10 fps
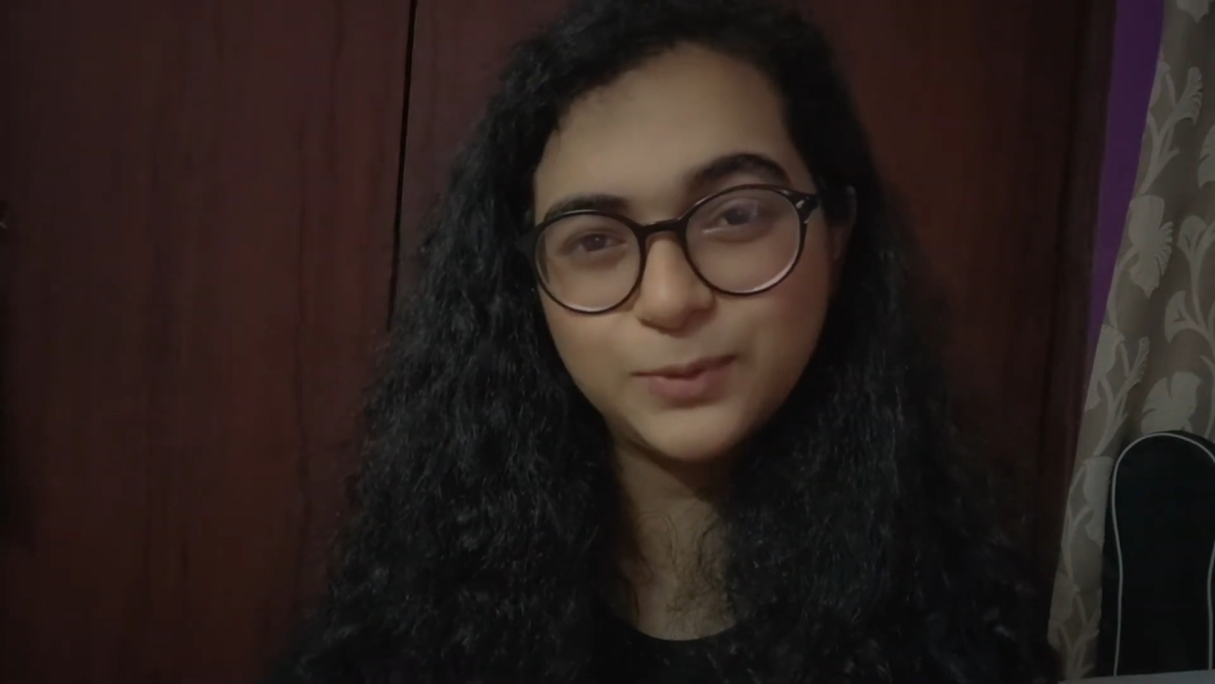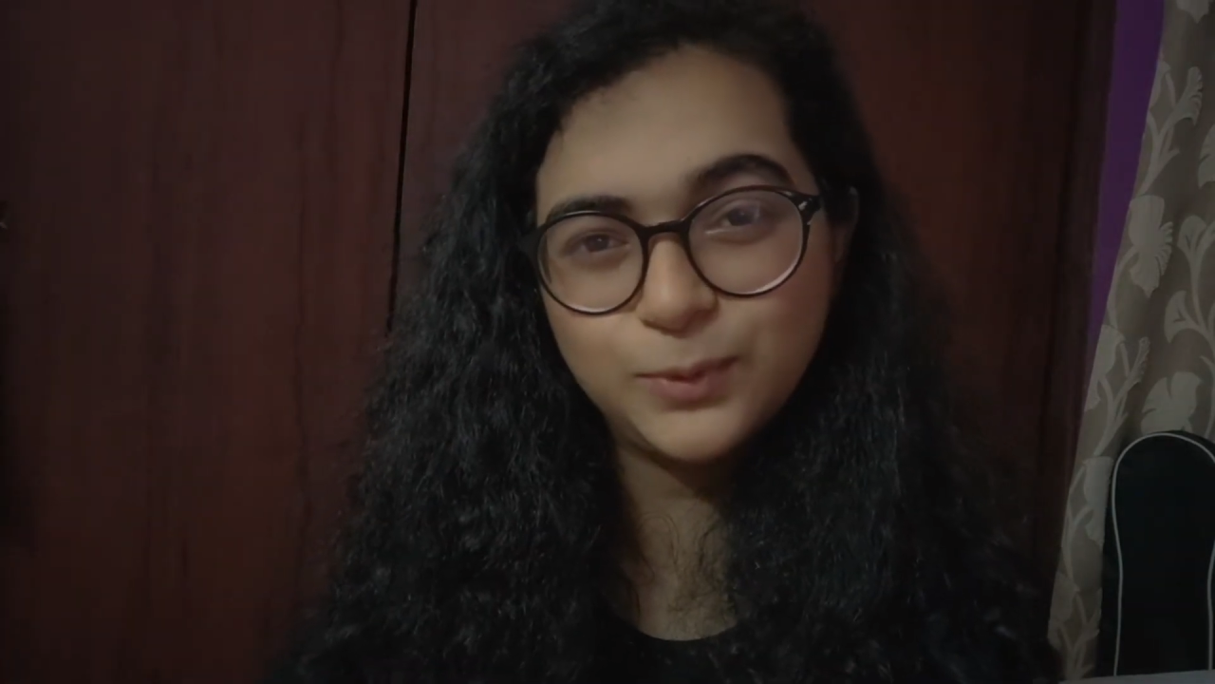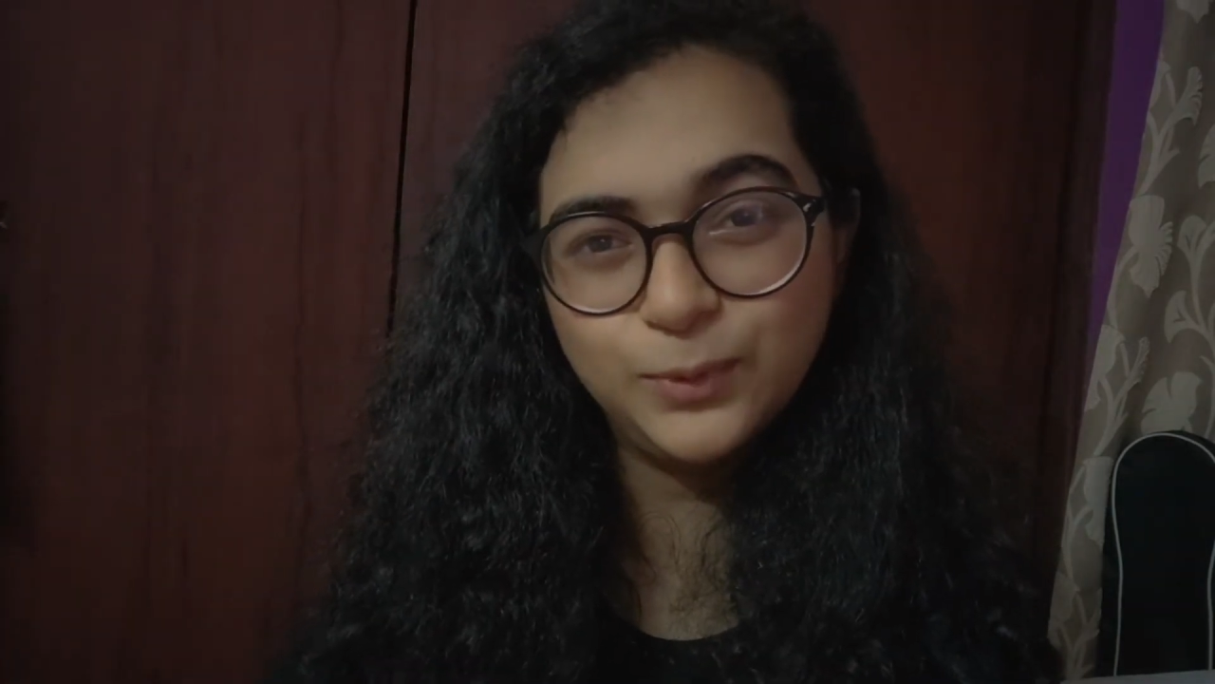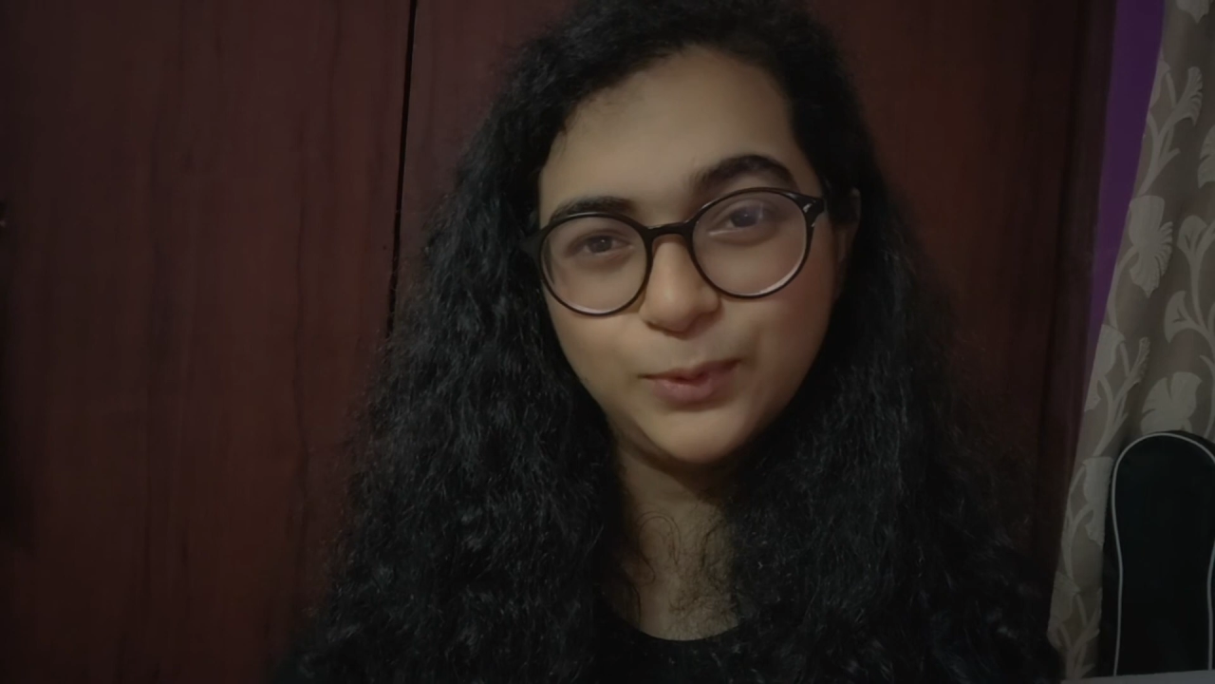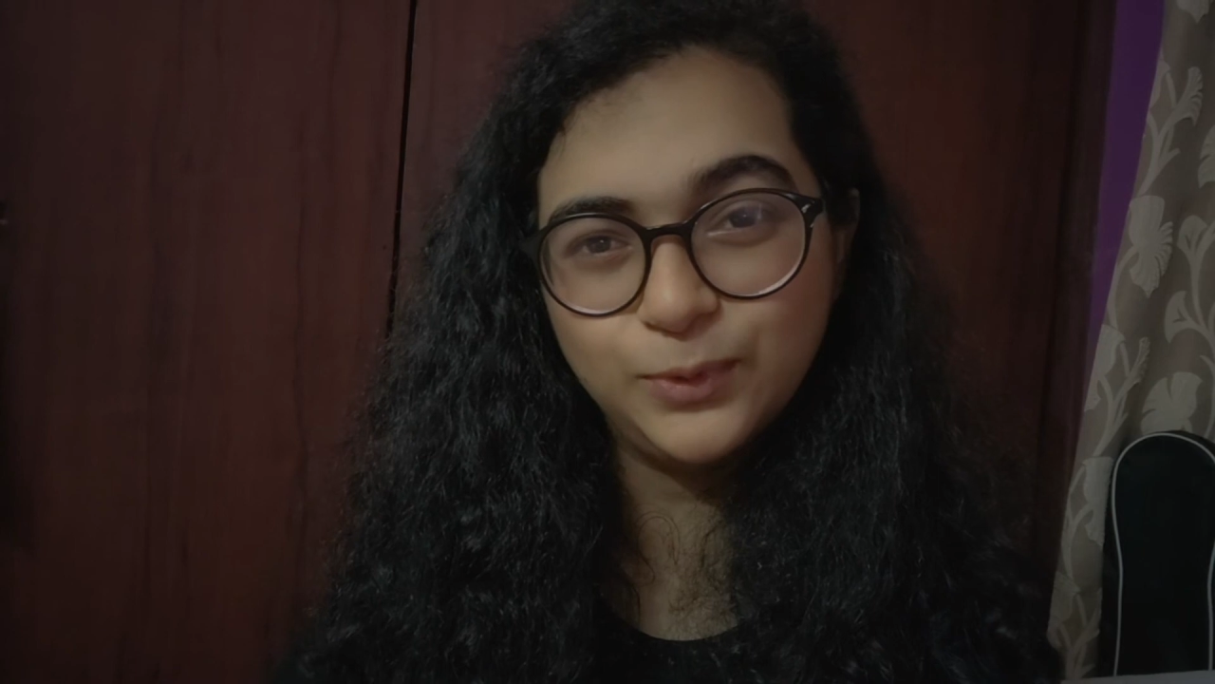
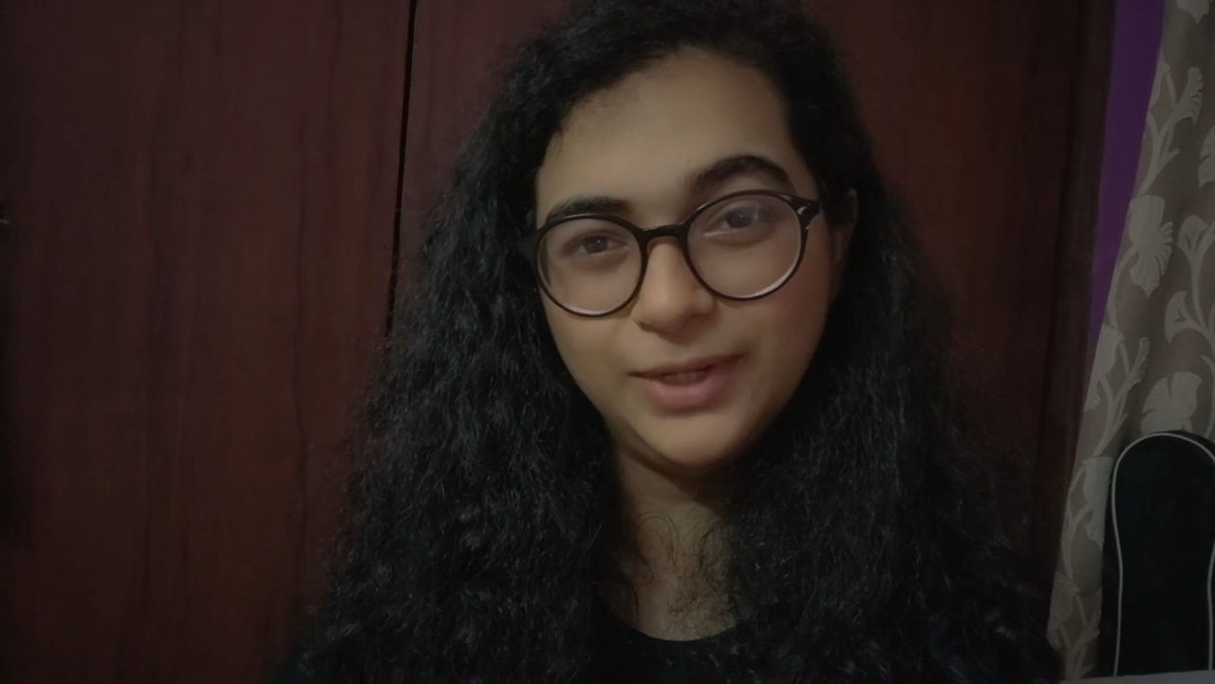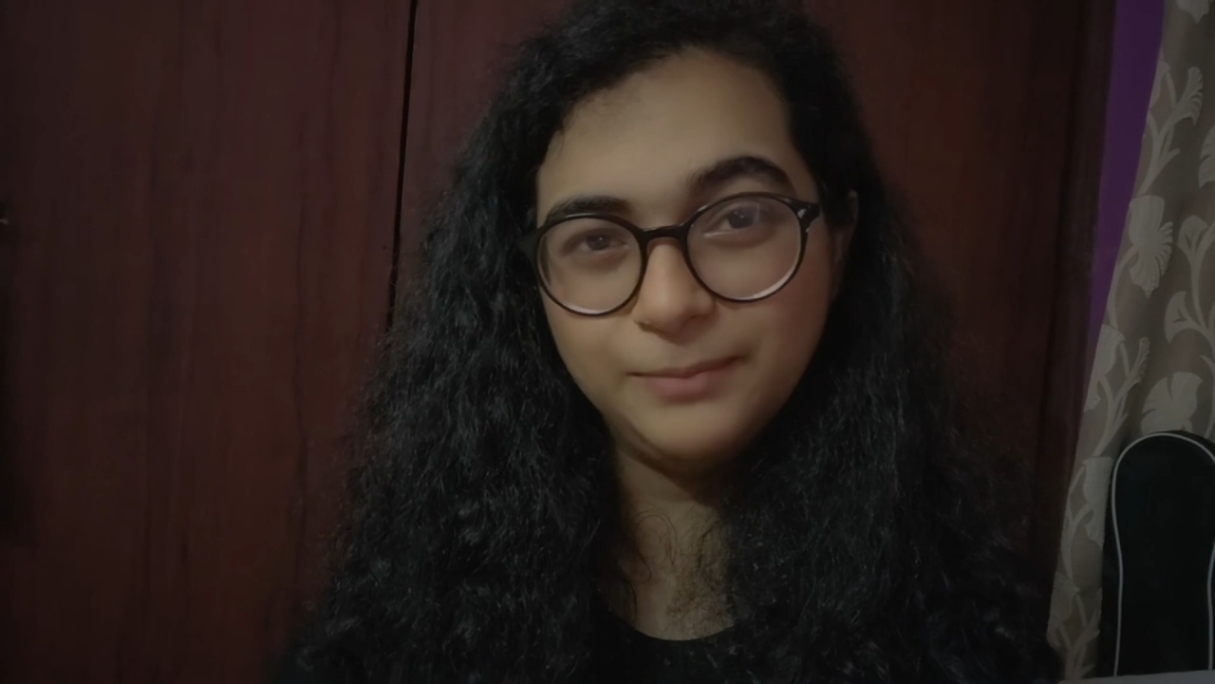so